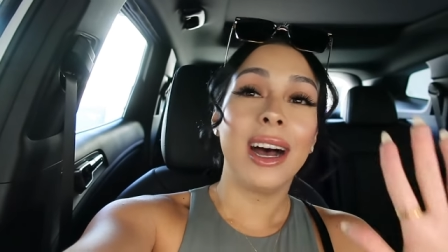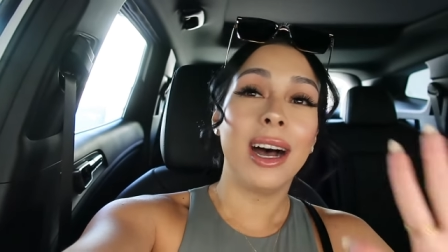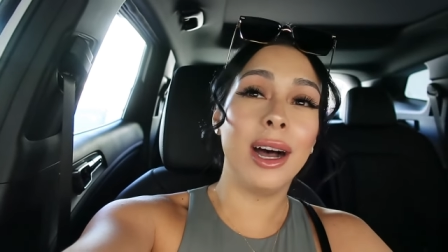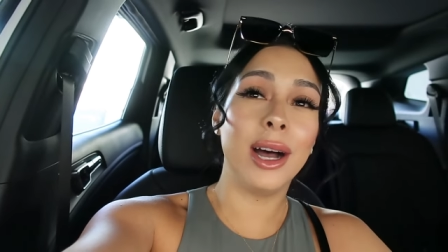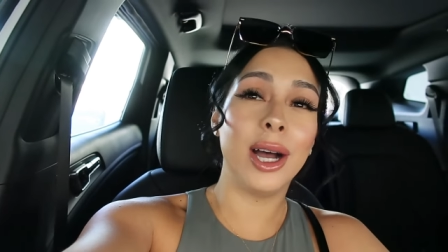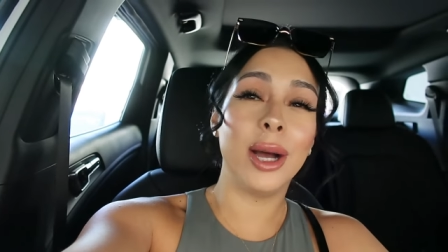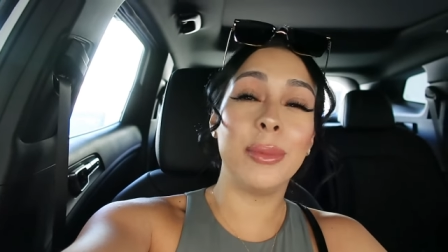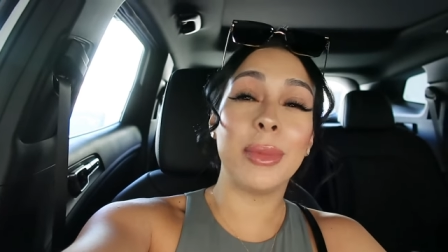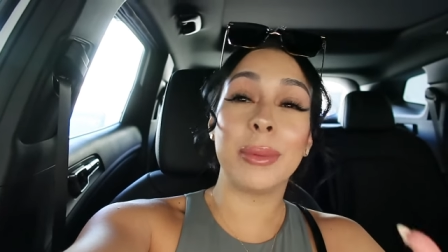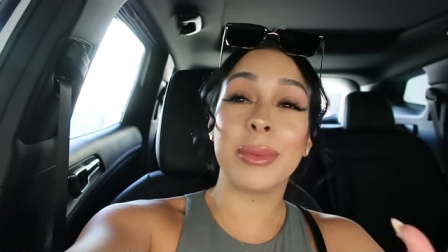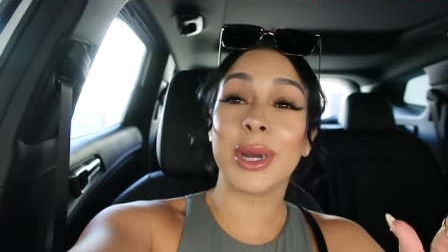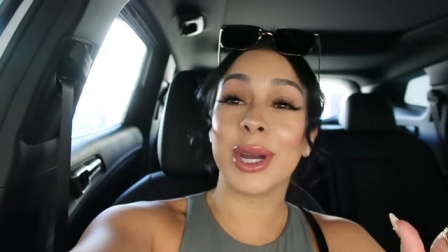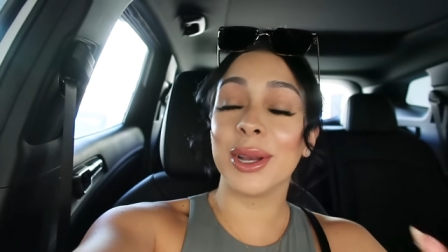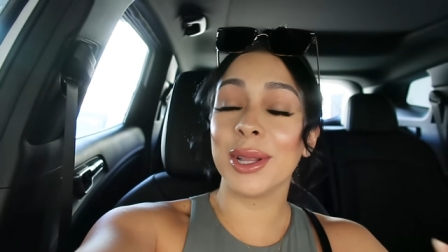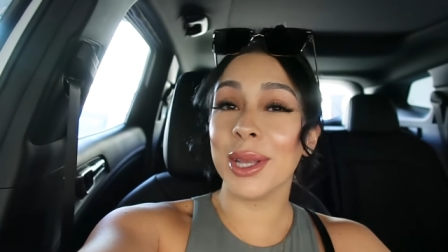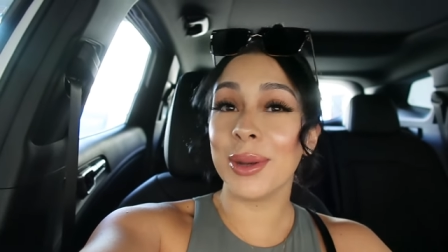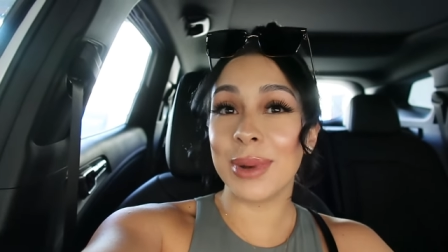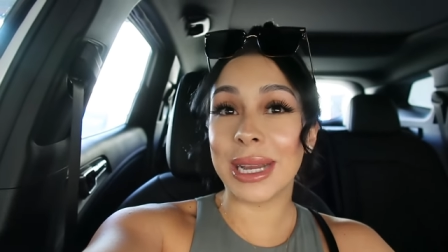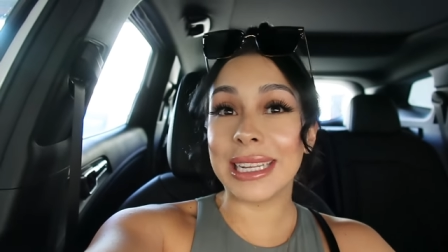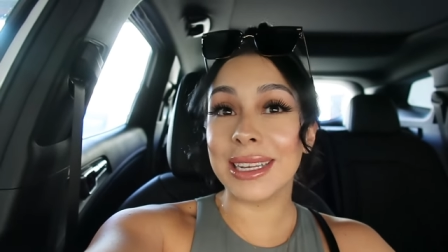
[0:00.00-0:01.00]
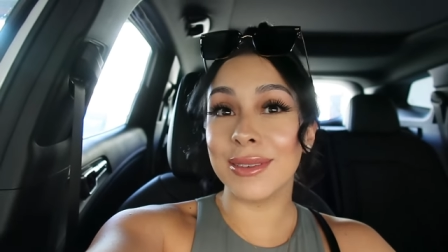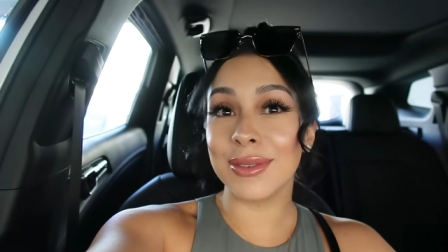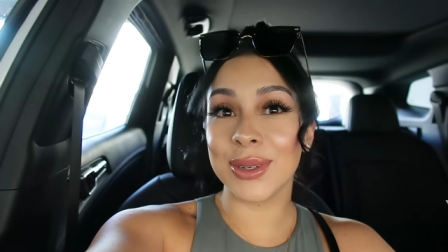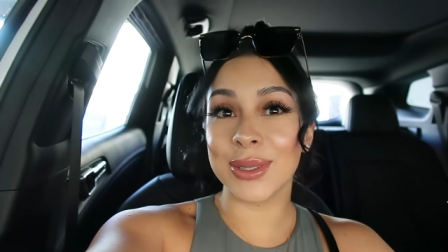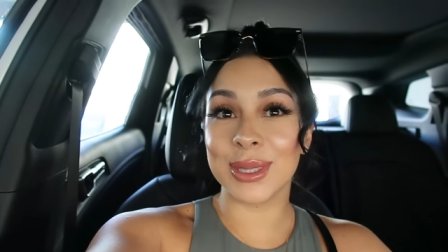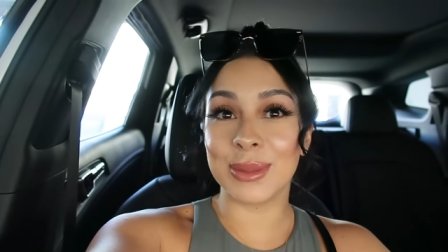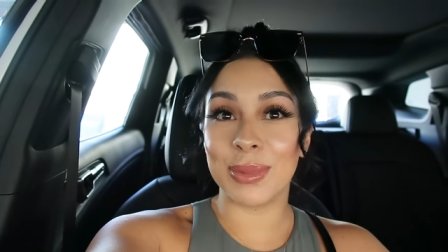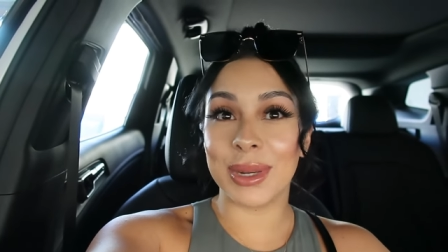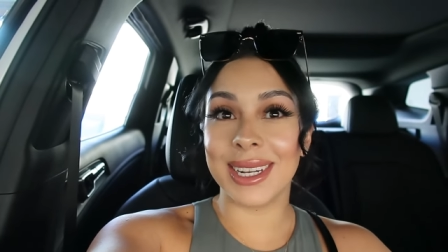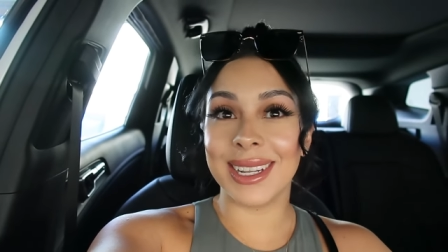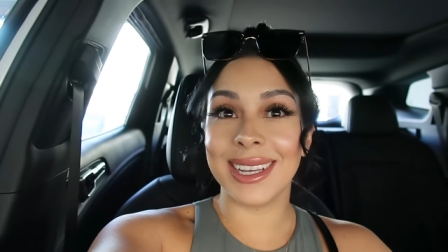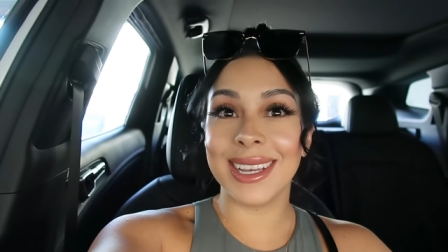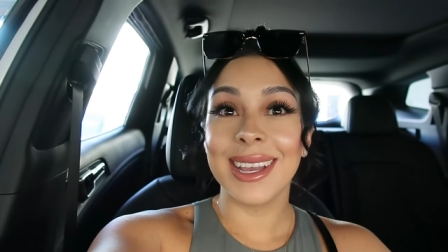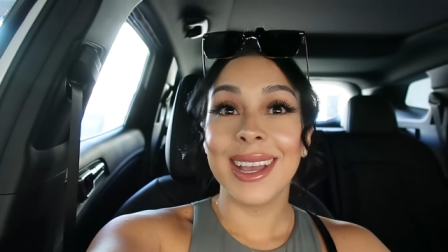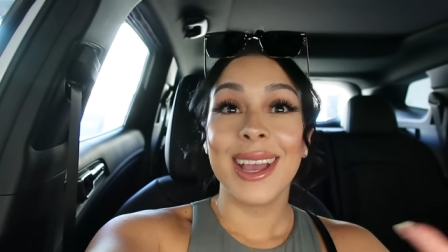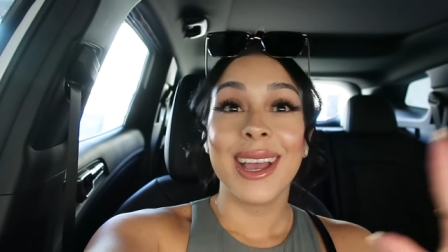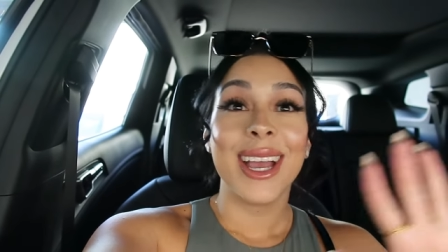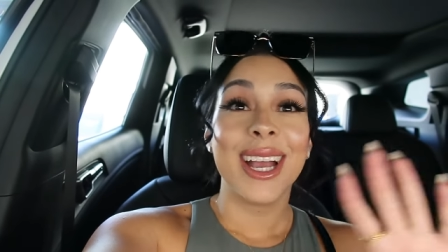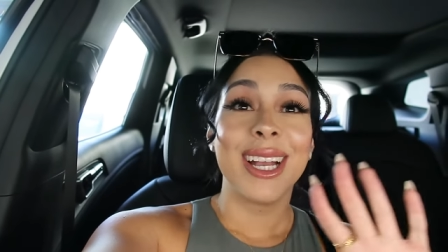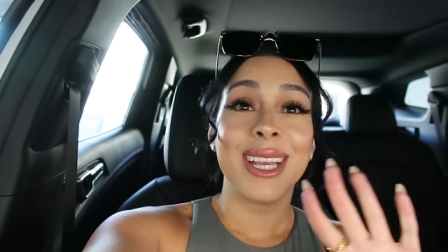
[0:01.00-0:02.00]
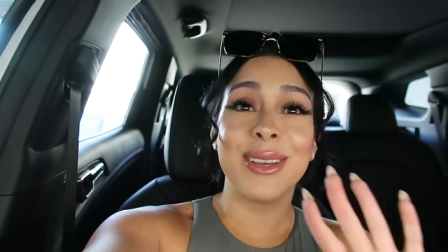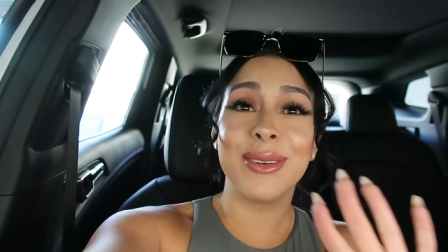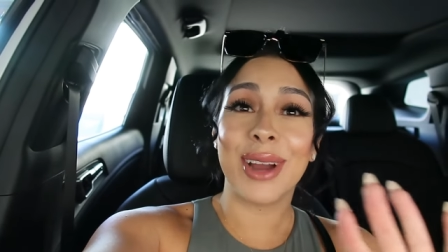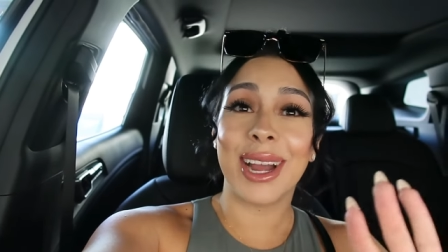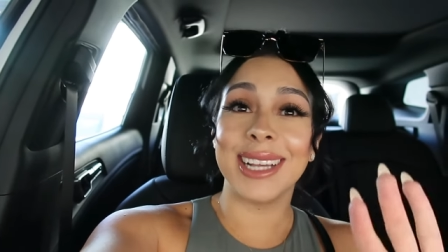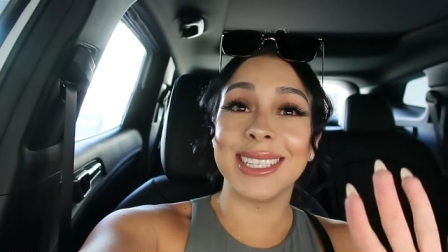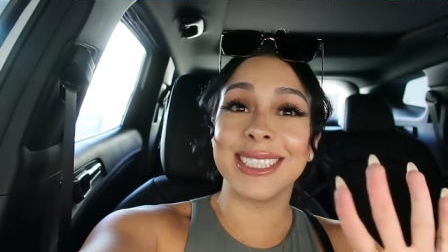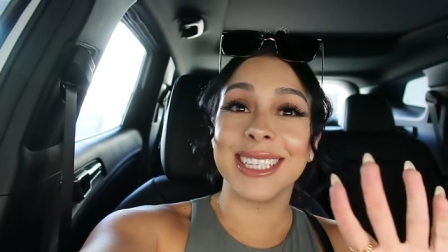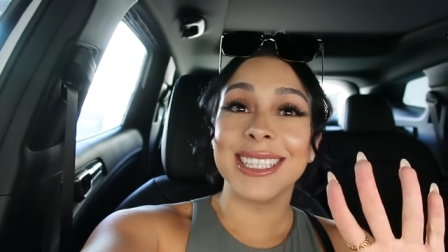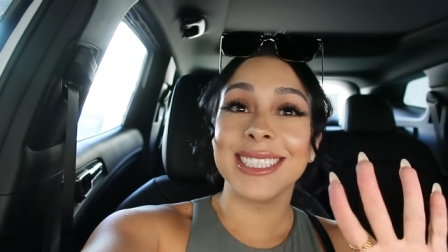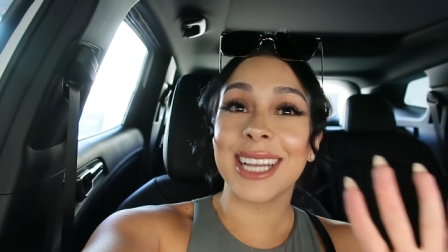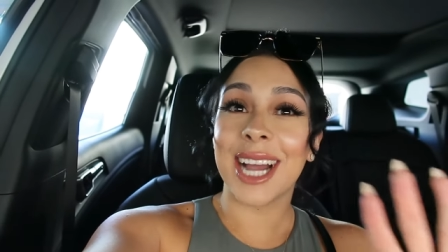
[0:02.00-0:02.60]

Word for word: um, I'm currently waiting for Speedy you guys